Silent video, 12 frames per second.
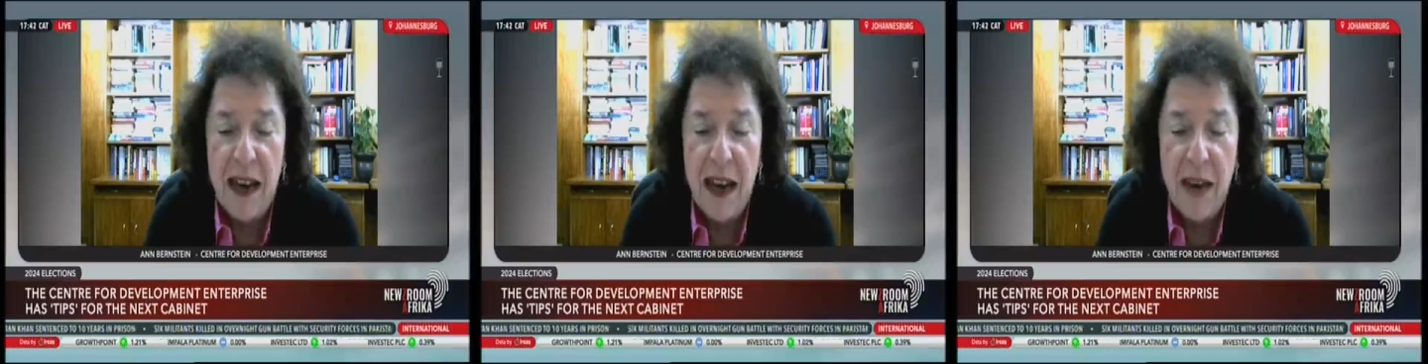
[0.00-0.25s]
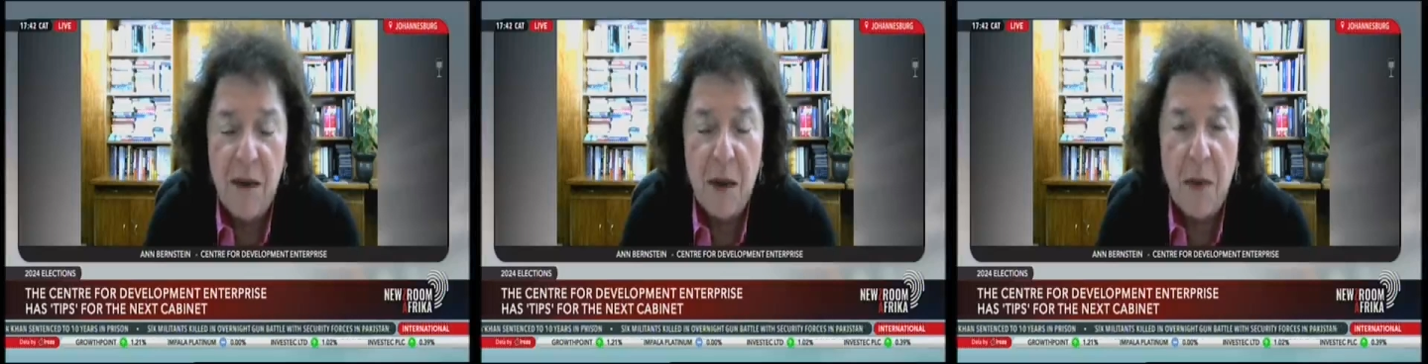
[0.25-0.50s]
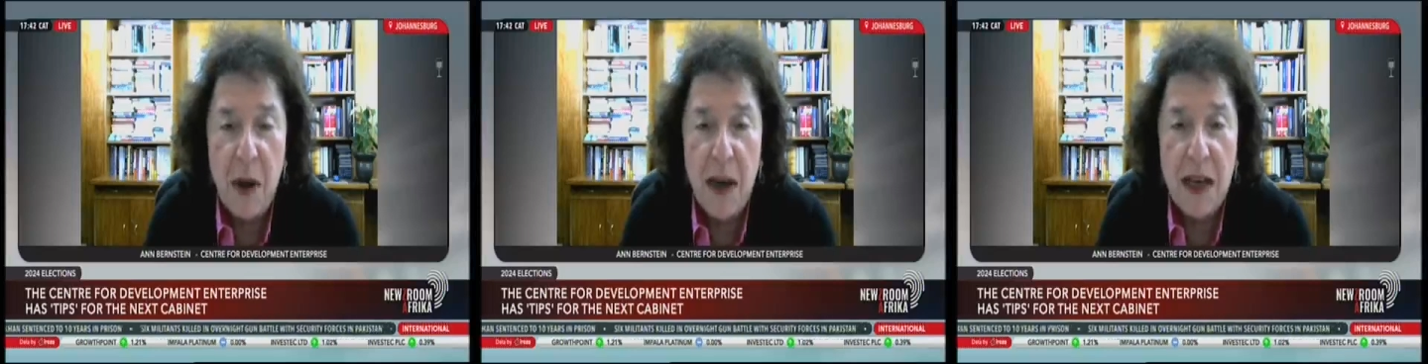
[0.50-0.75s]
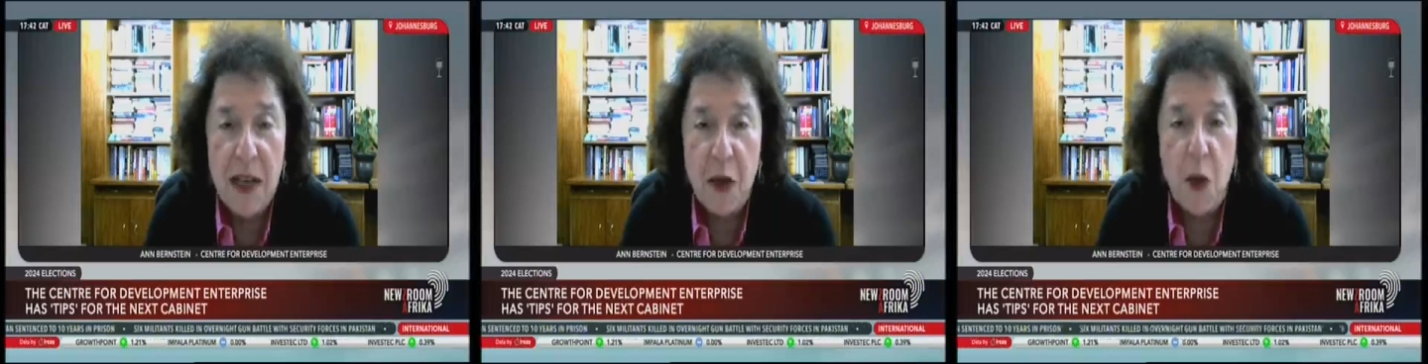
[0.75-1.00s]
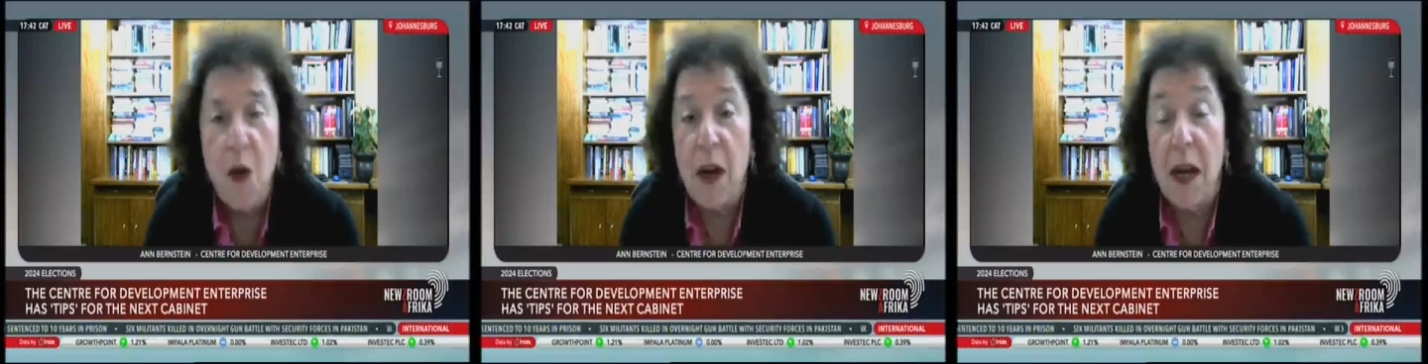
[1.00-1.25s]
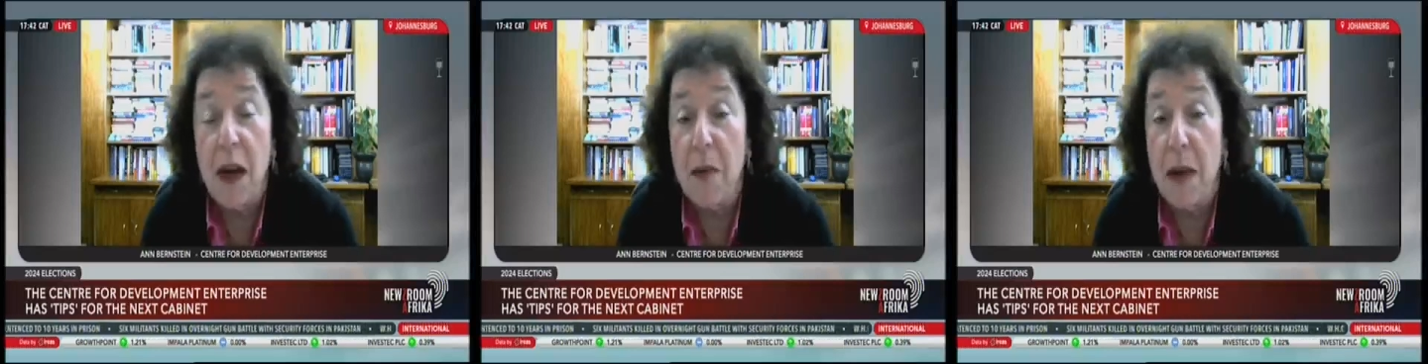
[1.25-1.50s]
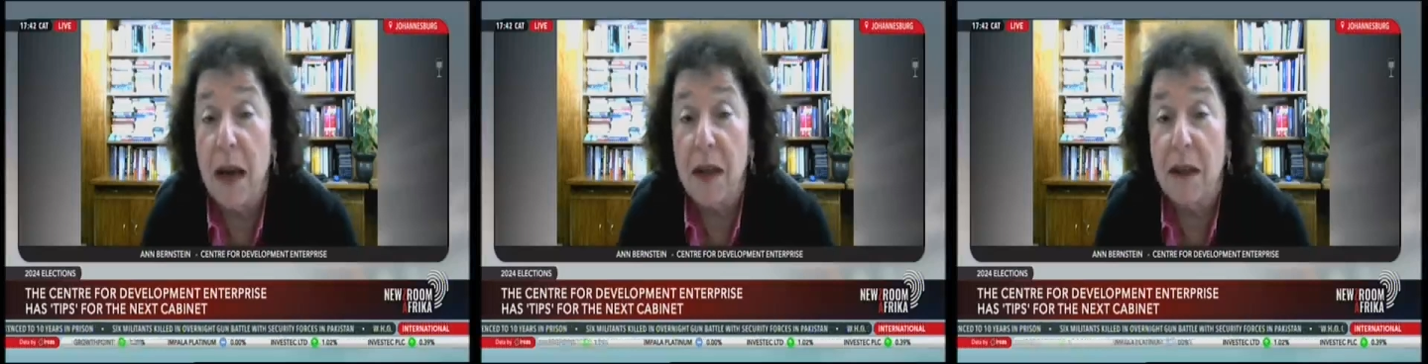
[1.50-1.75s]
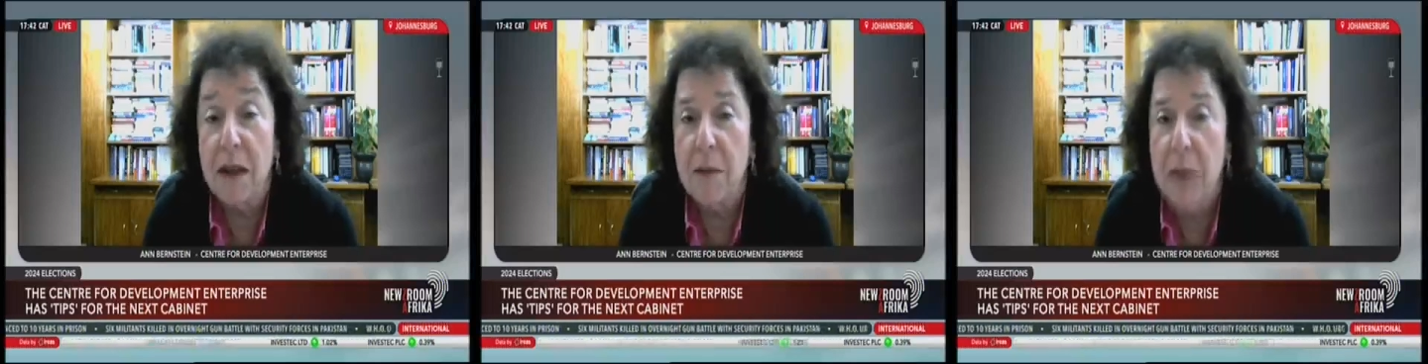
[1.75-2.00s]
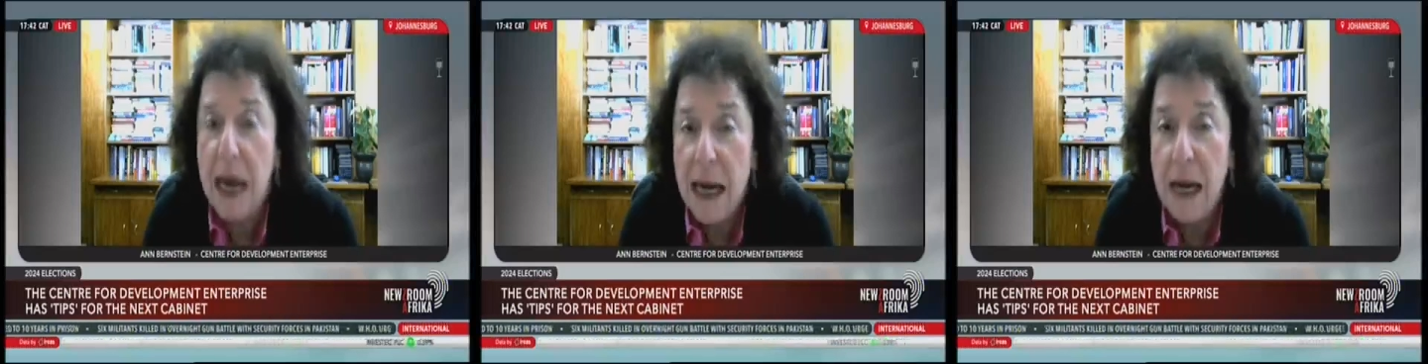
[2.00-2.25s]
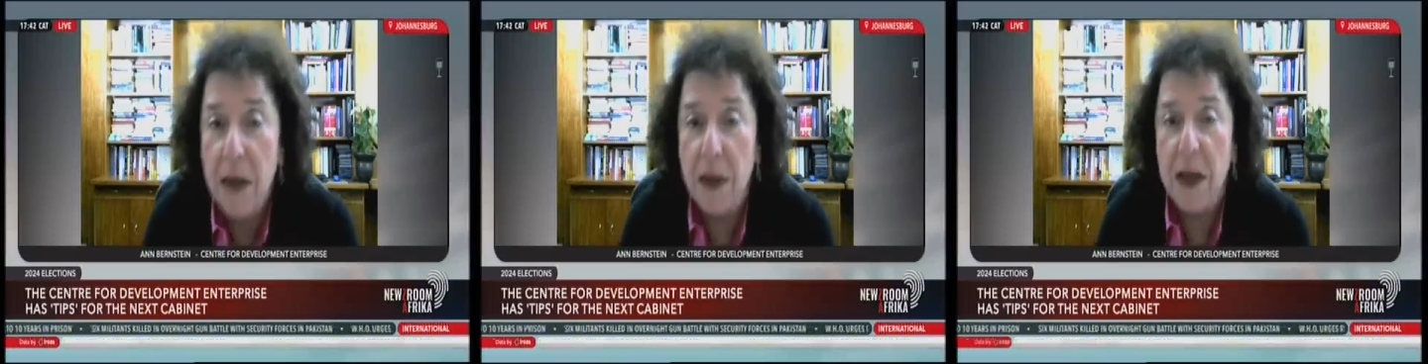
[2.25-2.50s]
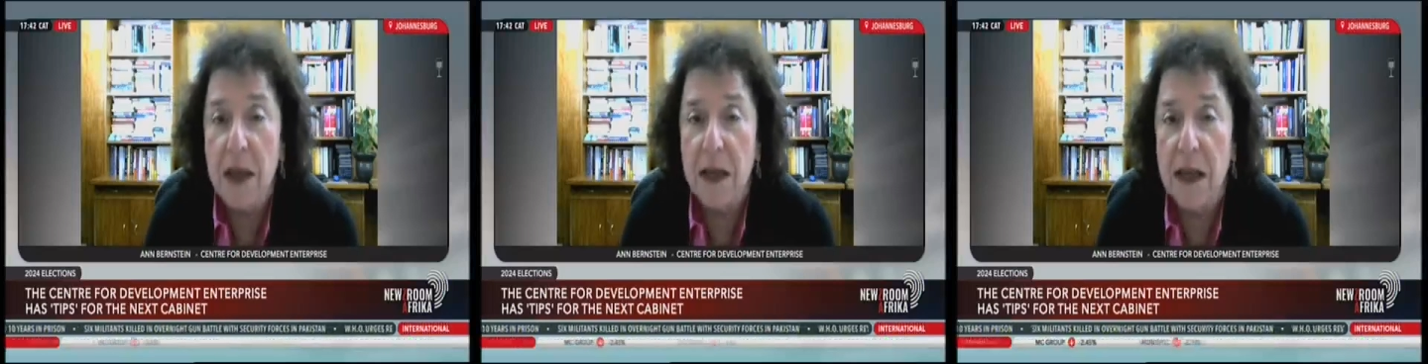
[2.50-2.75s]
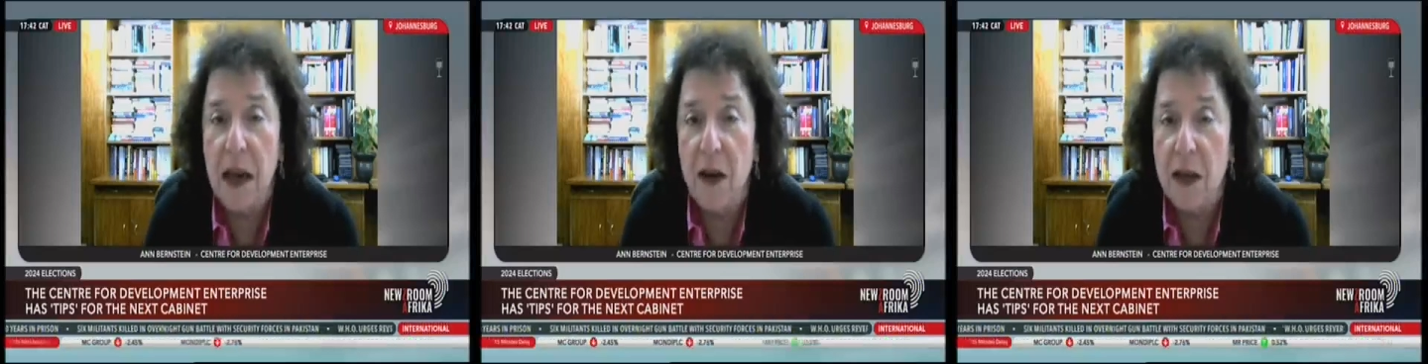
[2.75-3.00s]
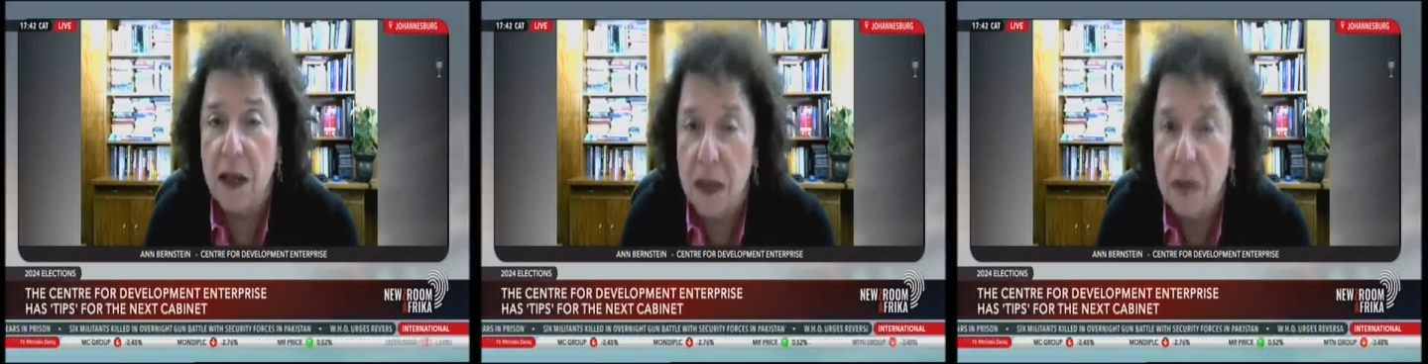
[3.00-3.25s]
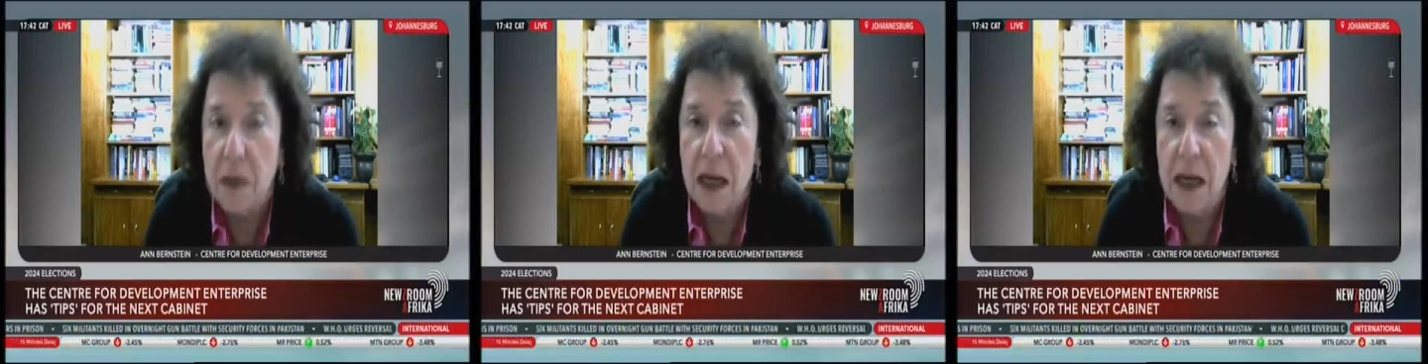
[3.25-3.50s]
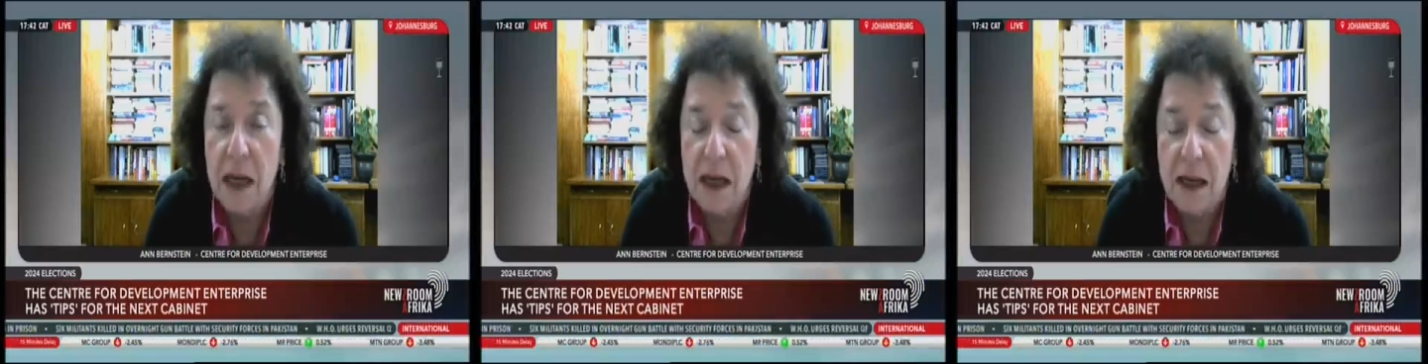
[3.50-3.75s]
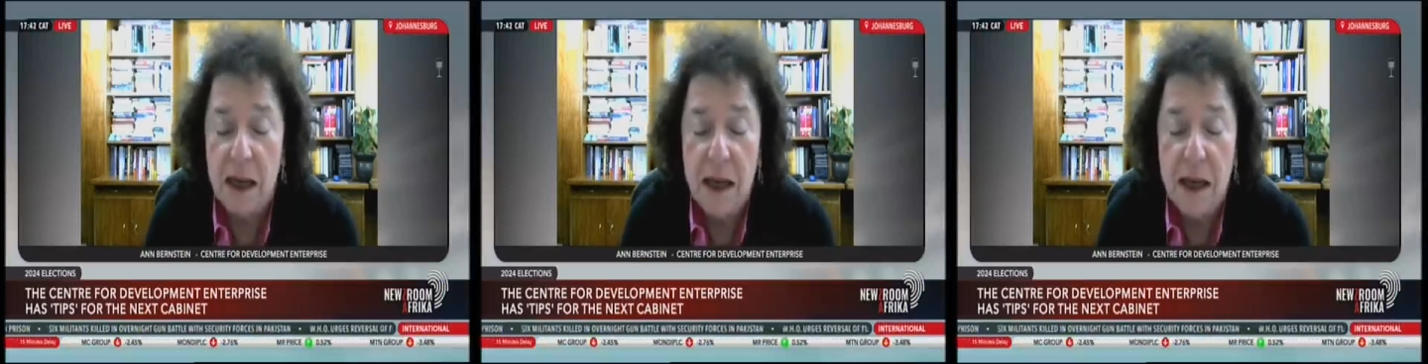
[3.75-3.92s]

everybody's talking about many things that are similar,